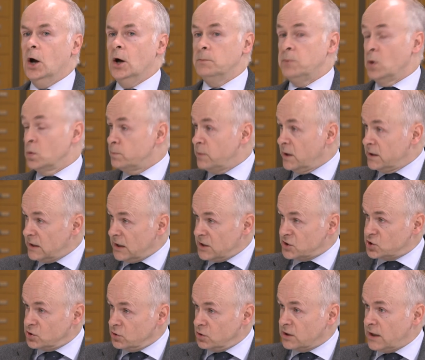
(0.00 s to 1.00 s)
both by
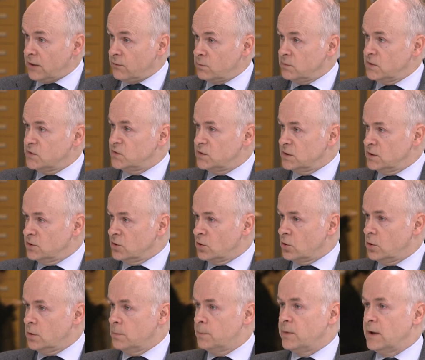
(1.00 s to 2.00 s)
national governments in
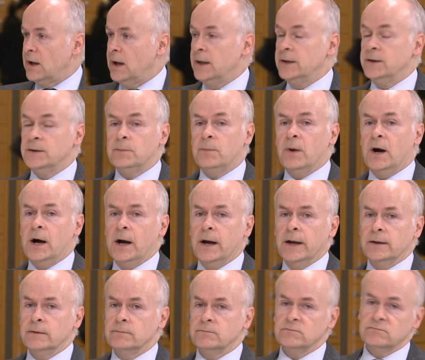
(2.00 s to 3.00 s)
Europe and
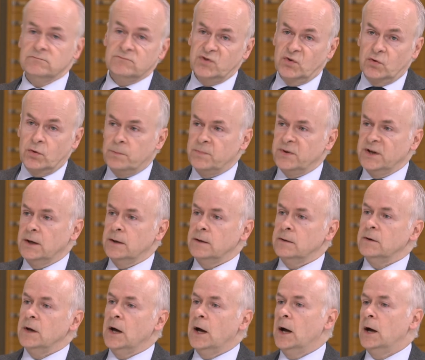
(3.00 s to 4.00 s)
by
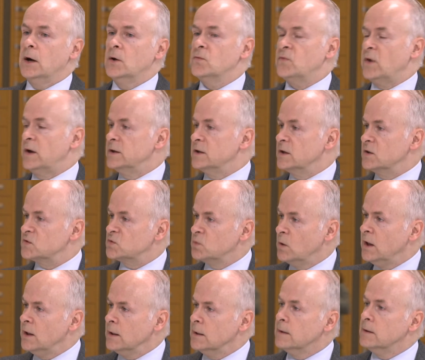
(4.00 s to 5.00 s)
European funding as
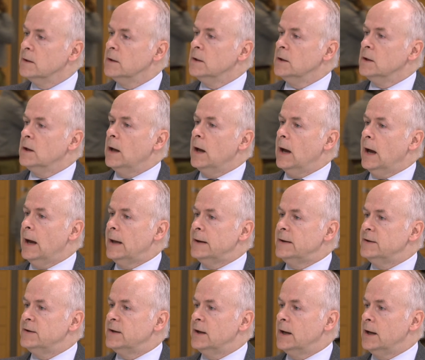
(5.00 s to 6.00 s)
well.
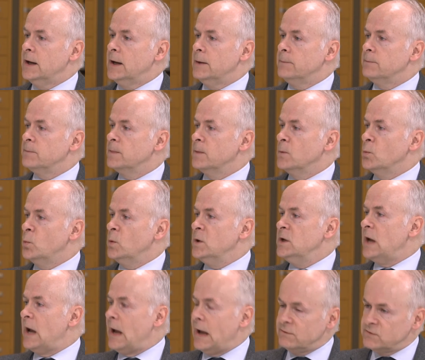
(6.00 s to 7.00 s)
And
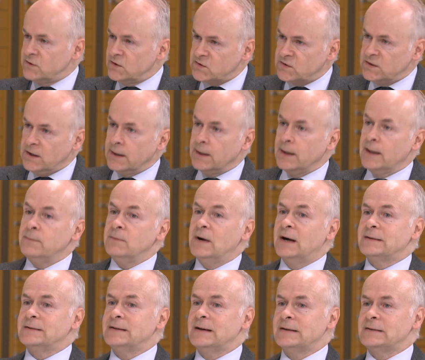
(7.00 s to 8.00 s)
we have this
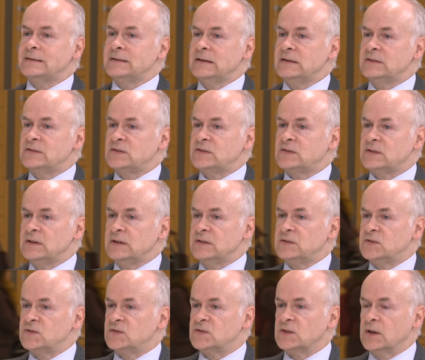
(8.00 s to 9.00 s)
dilemma that
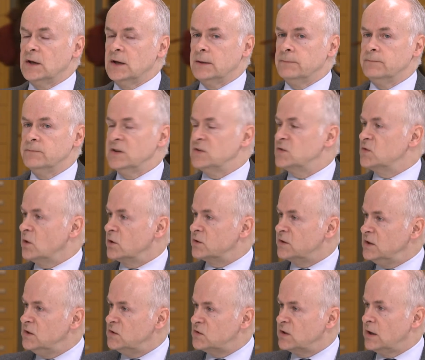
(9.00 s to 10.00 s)
it's not
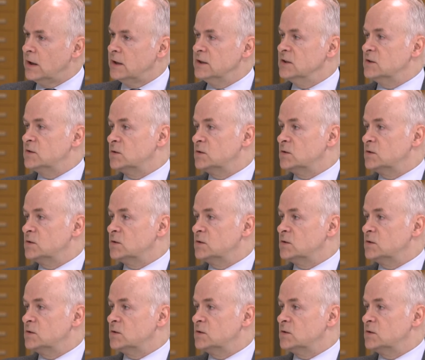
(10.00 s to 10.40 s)
easy, and